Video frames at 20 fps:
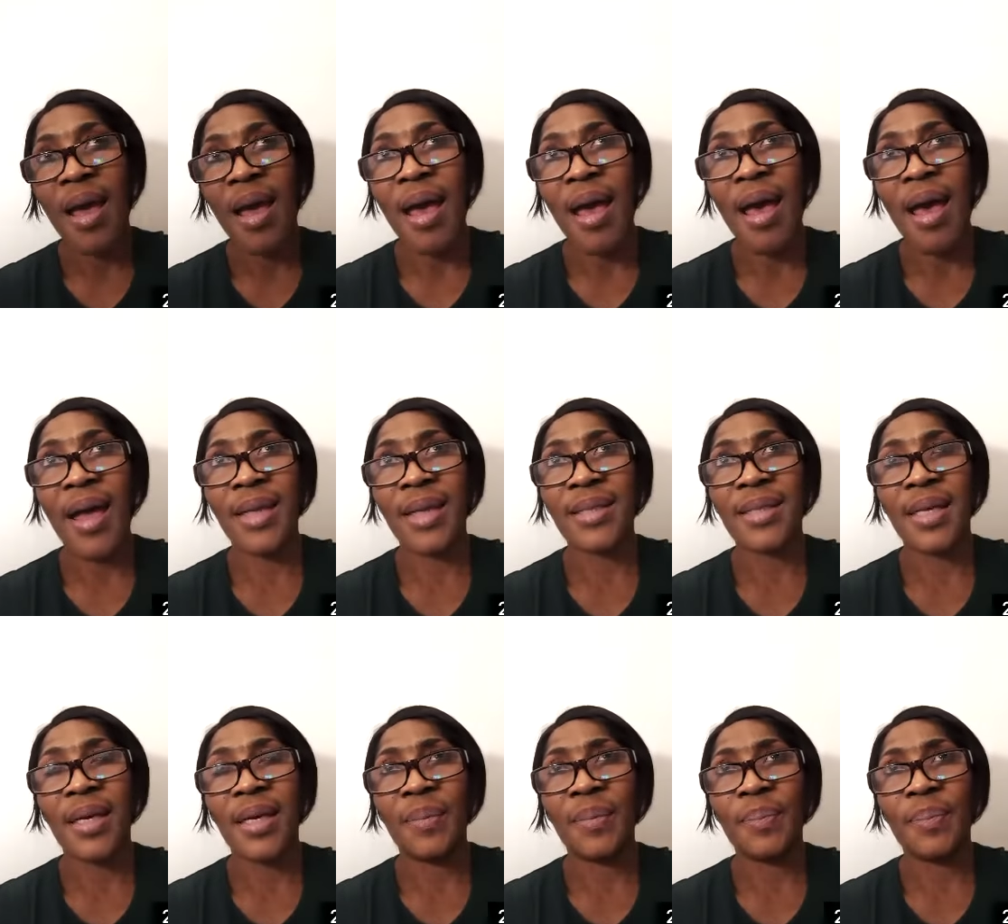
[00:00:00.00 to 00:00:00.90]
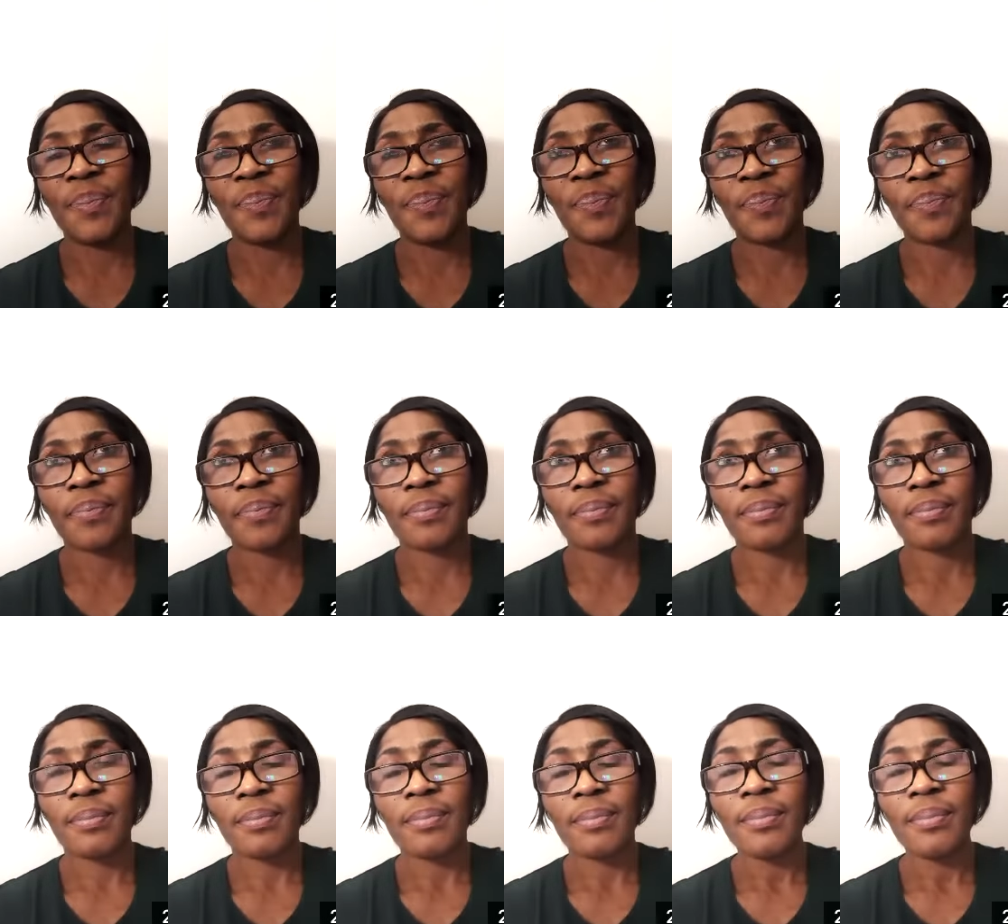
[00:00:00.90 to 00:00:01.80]
And
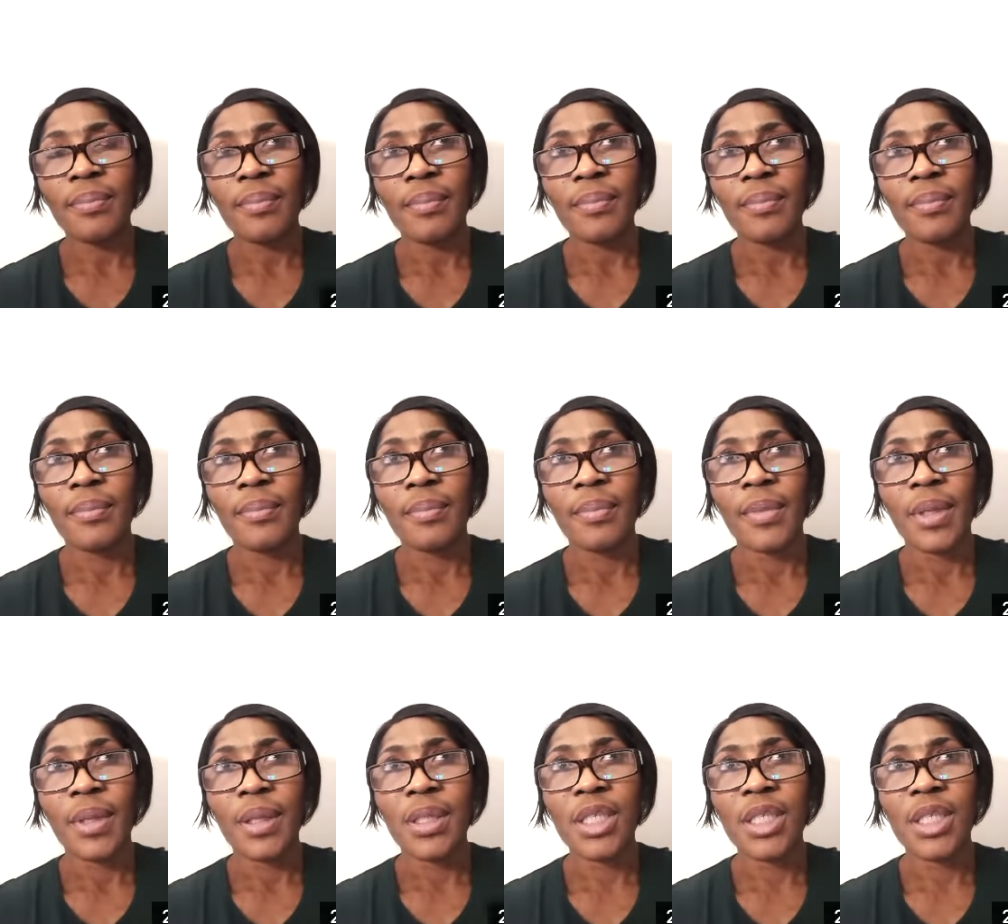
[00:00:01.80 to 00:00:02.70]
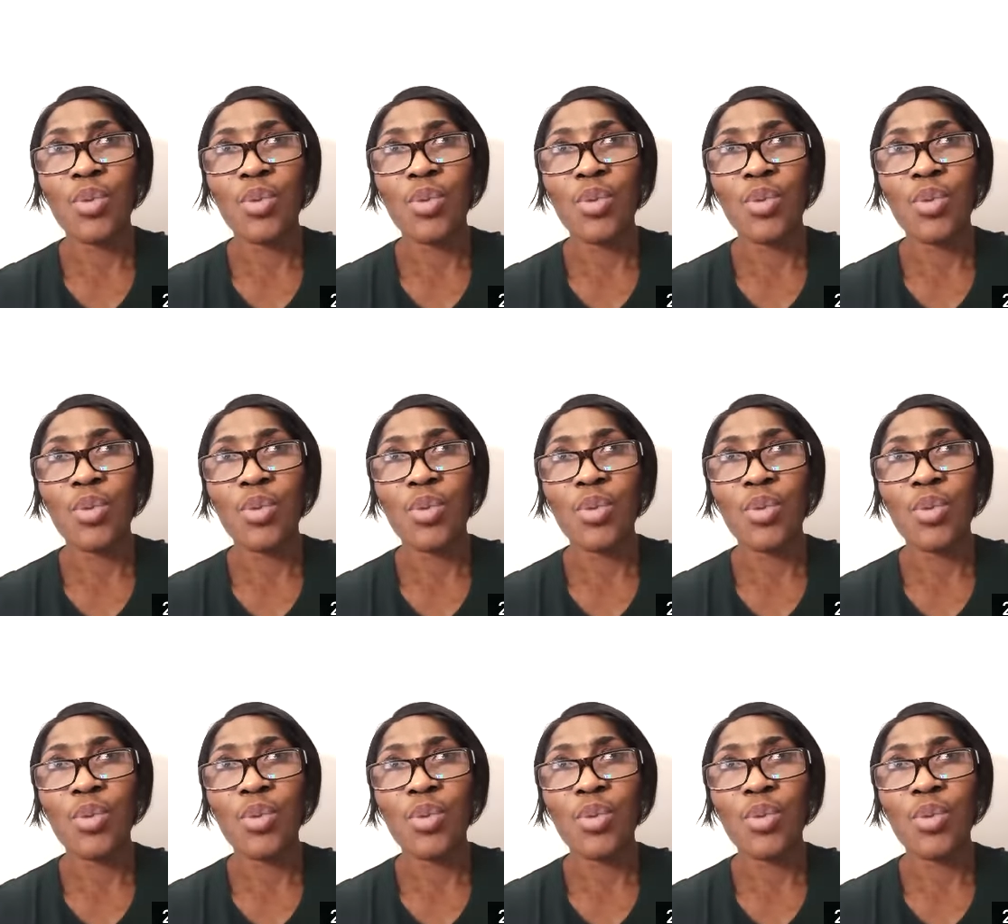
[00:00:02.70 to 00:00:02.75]
she